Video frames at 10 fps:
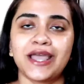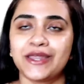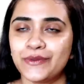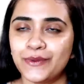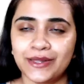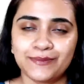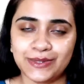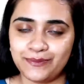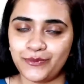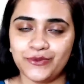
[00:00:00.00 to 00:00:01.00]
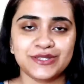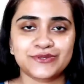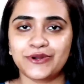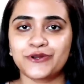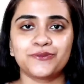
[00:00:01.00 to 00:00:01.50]
I know uh, the poll
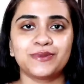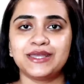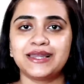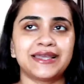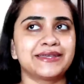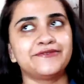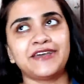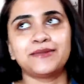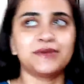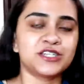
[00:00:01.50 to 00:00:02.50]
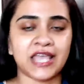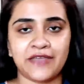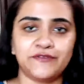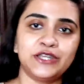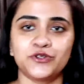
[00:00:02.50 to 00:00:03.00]
is going to be like very much
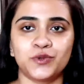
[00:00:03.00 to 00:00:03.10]
heavy